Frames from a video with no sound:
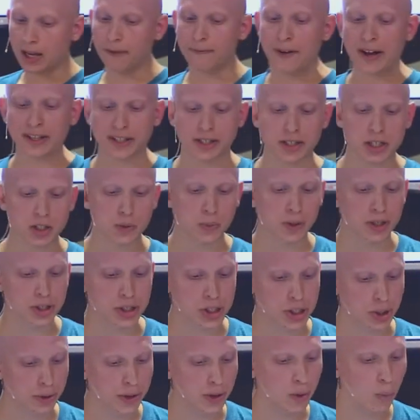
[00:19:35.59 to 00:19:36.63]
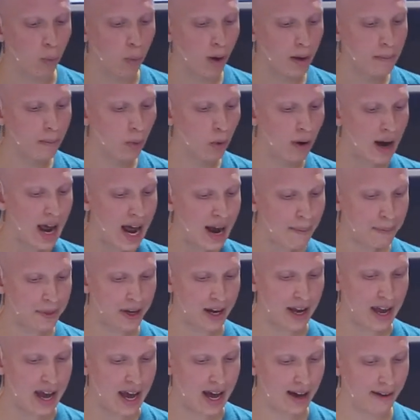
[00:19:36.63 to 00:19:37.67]
In fact, I just want to show you one more app
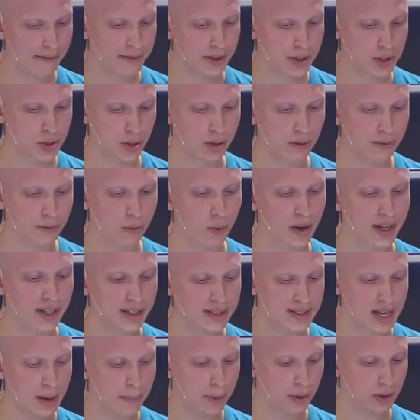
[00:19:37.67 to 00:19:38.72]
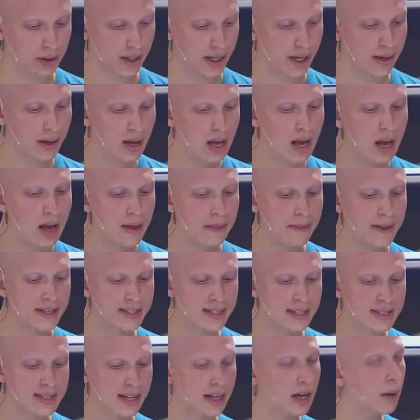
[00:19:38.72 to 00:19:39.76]
that I have that's sort of running separately.
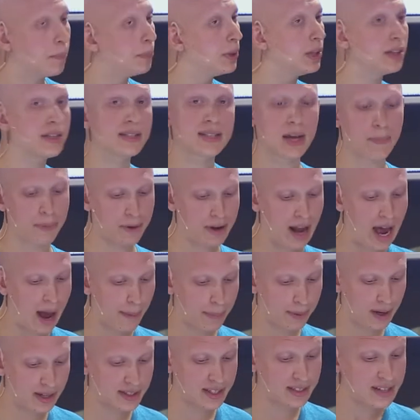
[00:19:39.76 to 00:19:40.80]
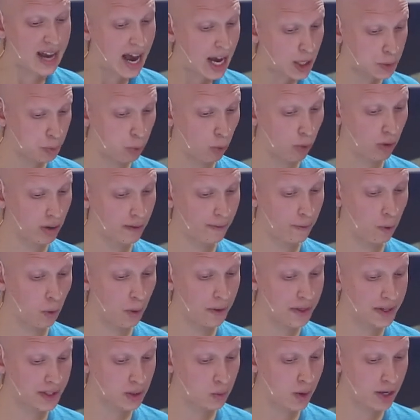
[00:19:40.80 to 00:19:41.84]
This is a completely separate app. It's a dashboard
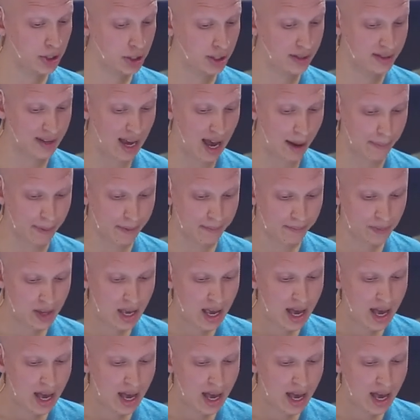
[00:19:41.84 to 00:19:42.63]
for this questions app.